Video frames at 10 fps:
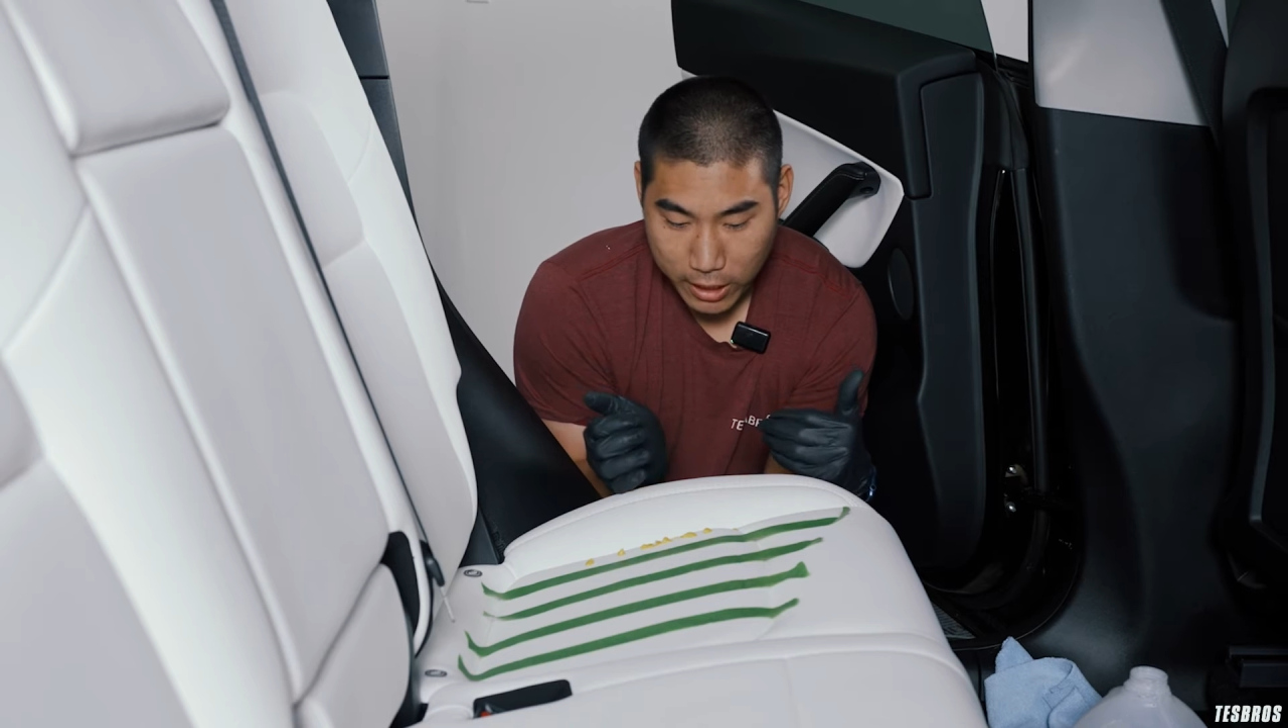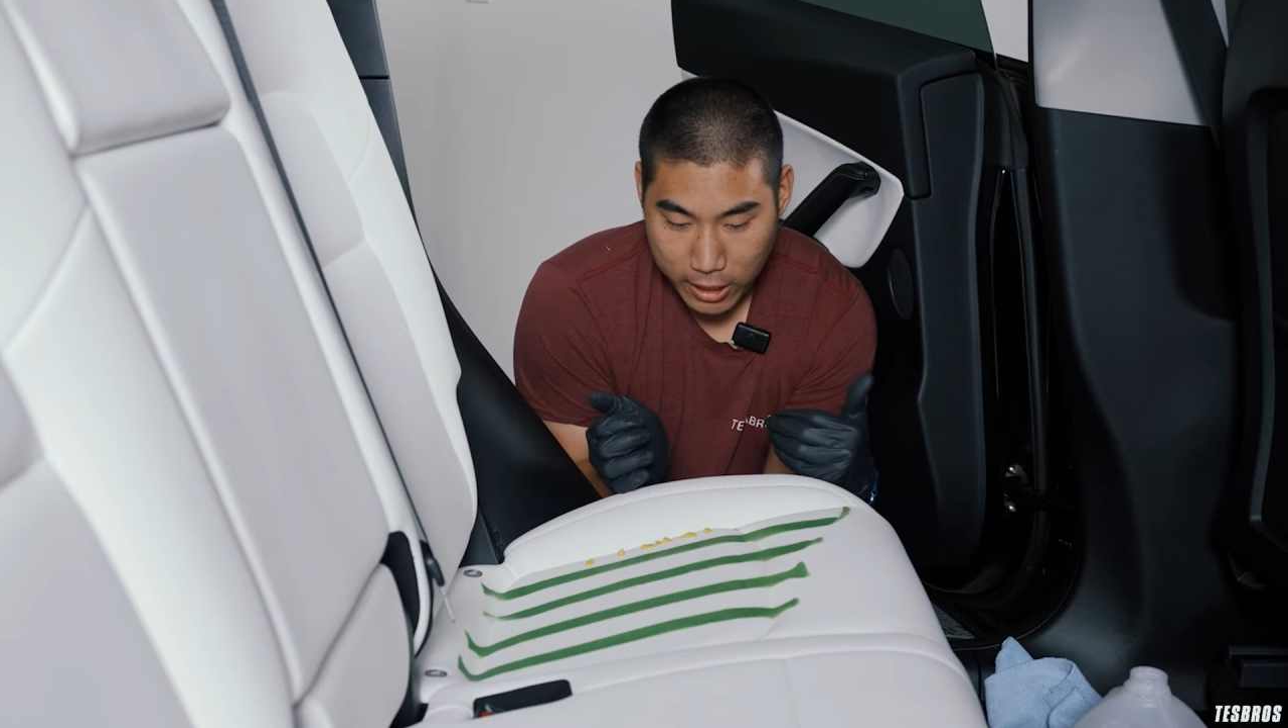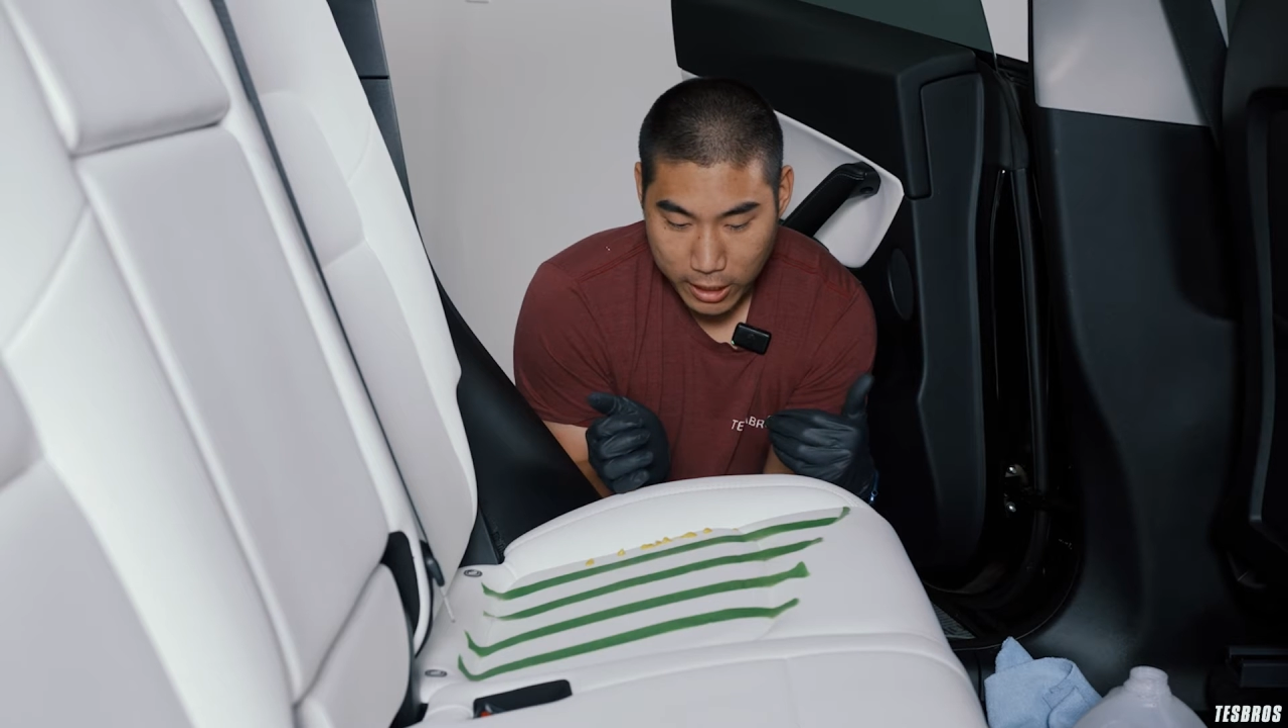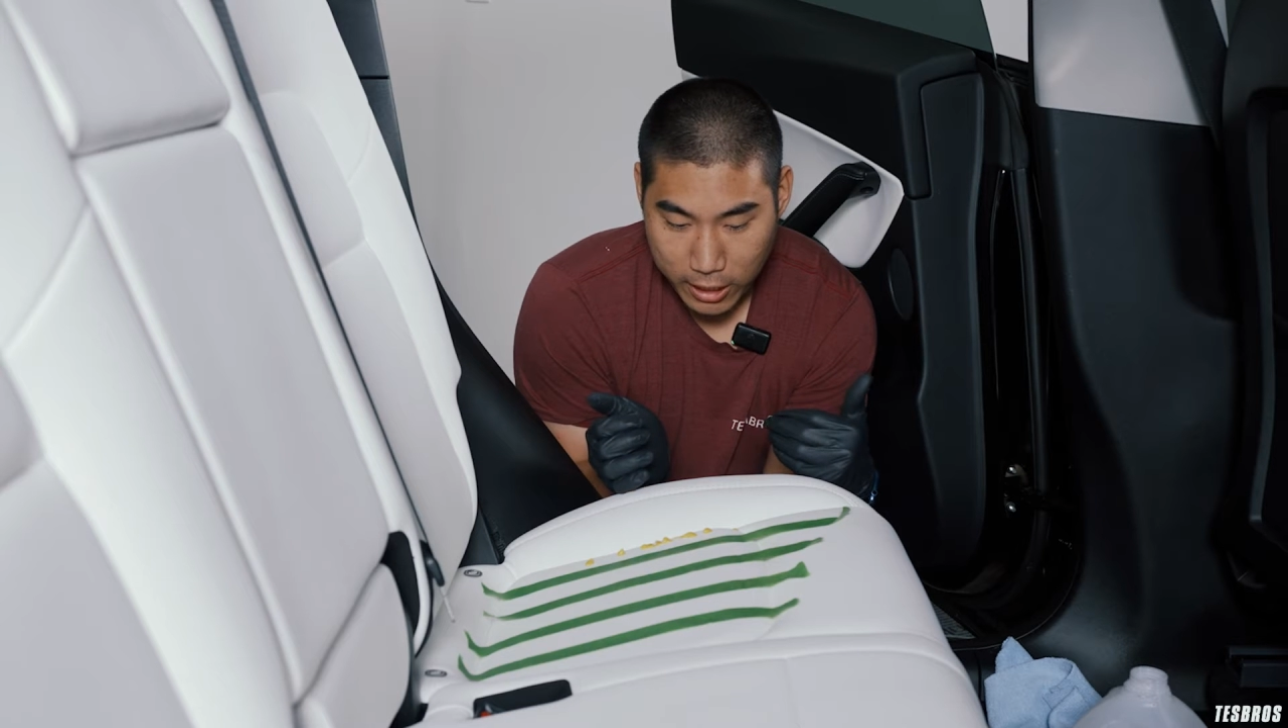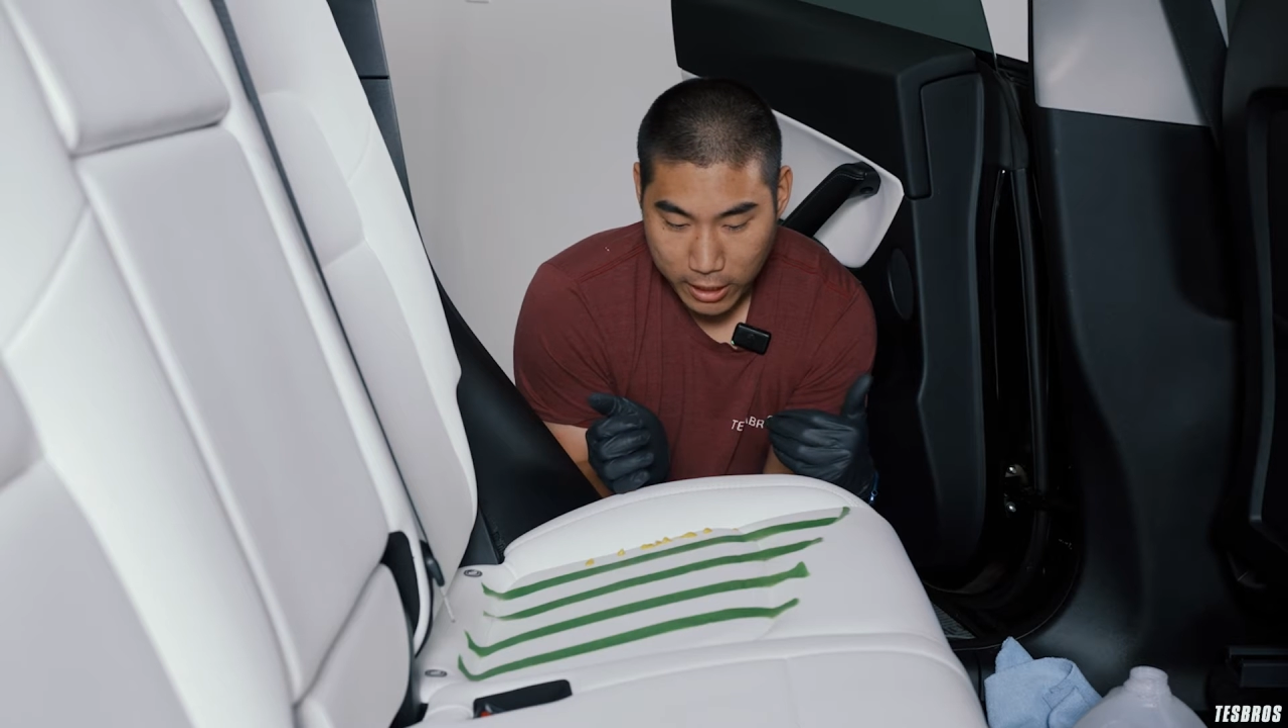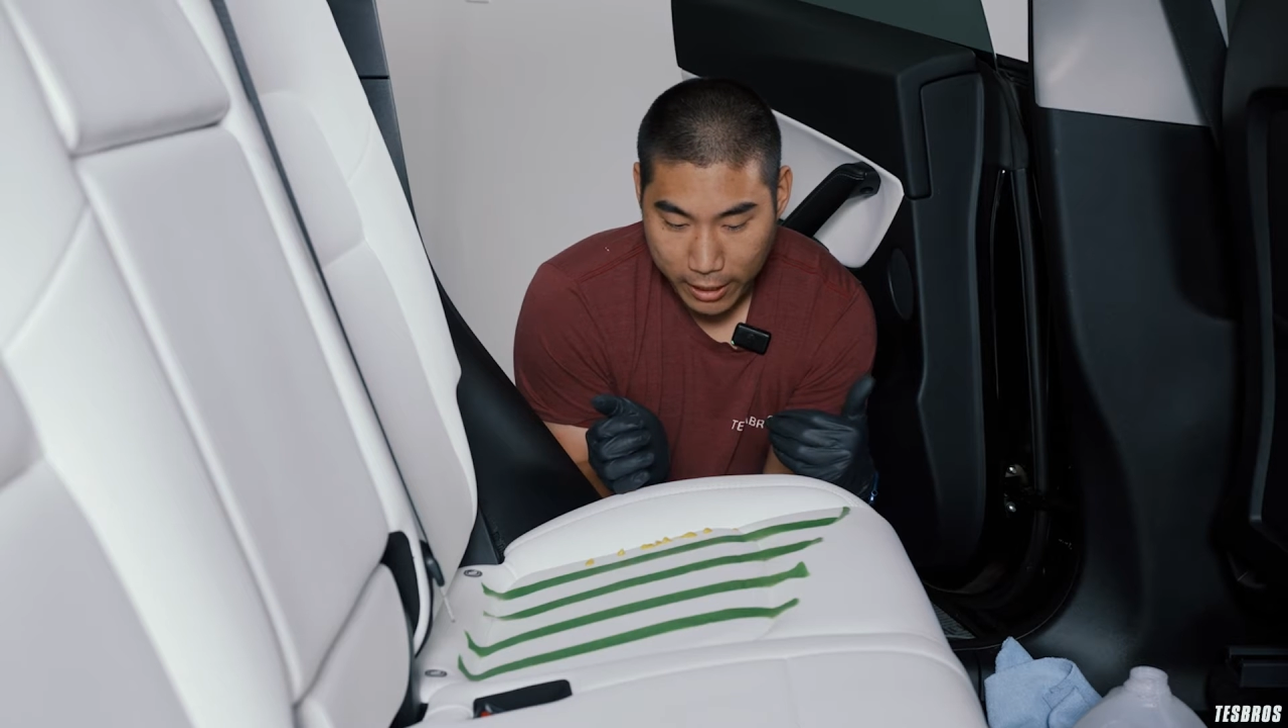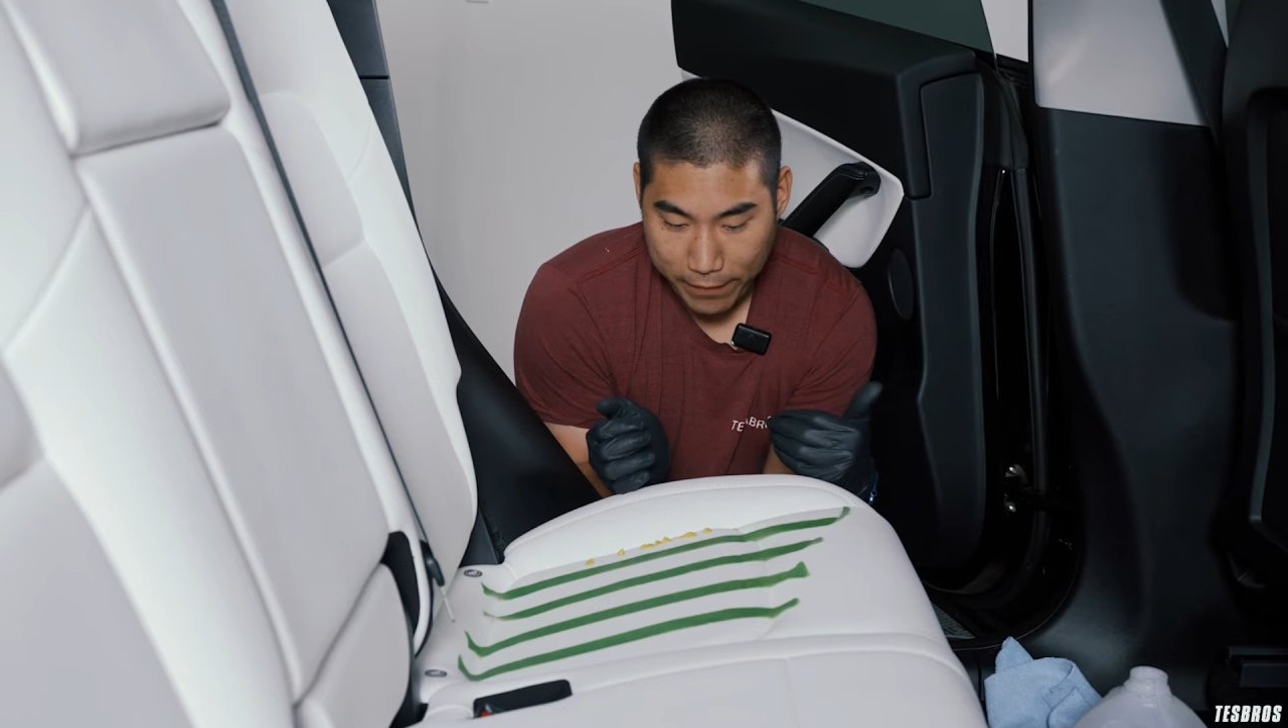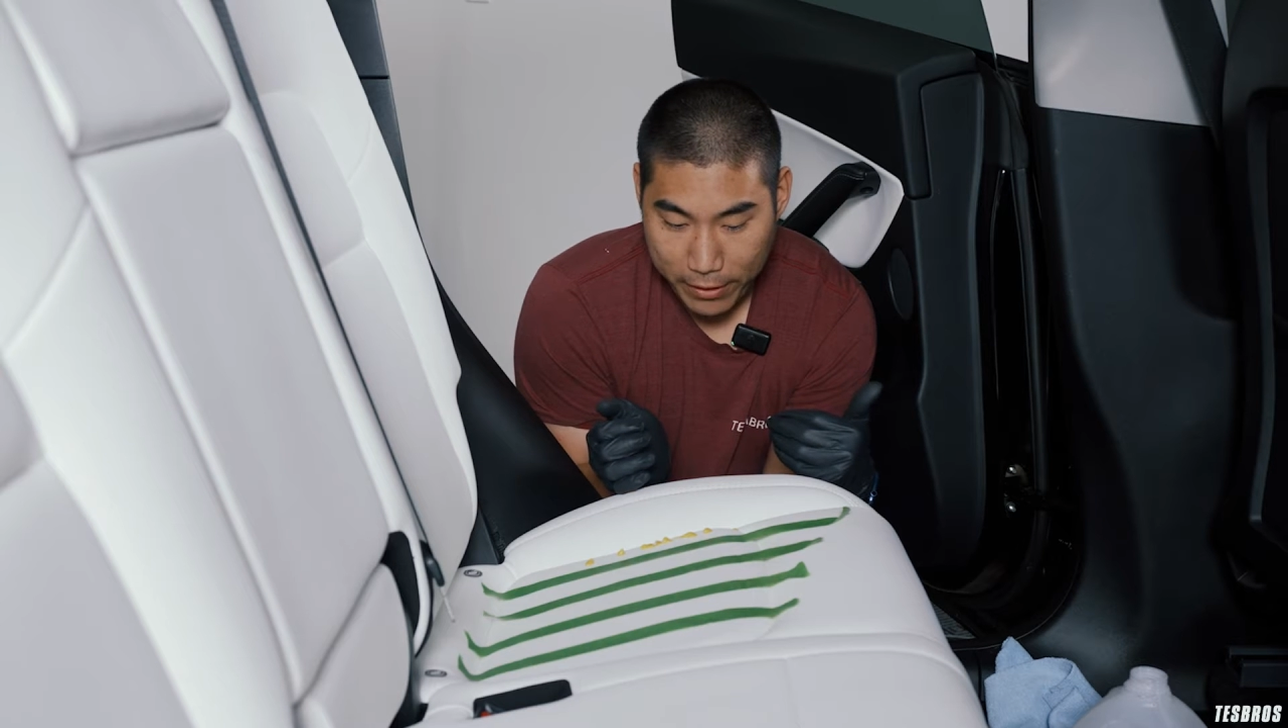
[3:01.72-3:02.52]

uh, and